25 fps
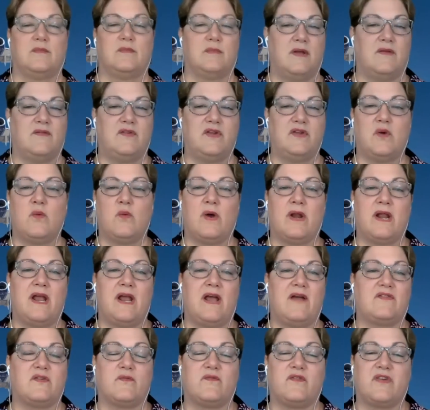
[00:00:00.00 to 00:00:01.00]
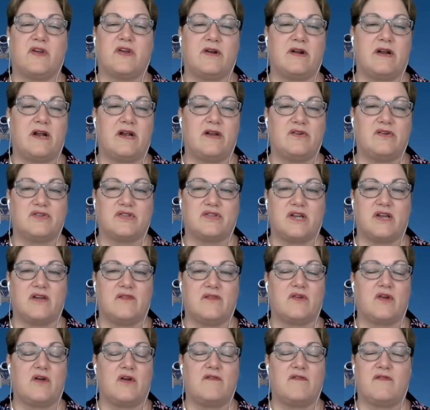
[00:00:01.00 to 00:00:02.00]
if you don't want to have to figure it out
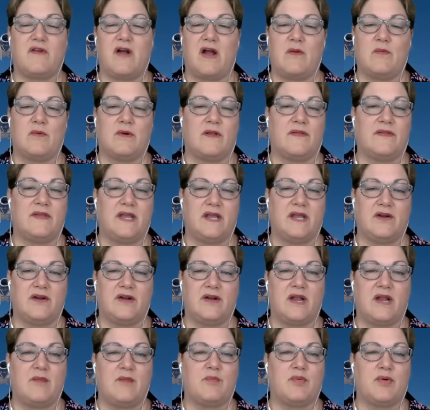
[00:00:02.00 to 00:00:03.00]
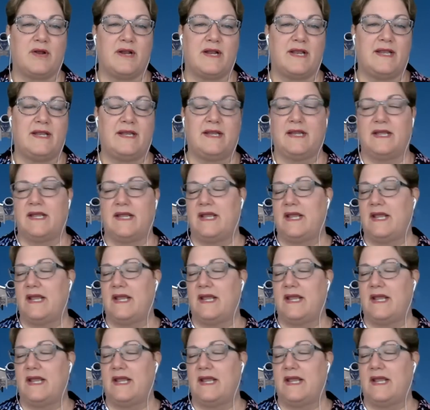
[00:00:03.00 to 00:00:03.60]
yourself, go find one on the internet and print it.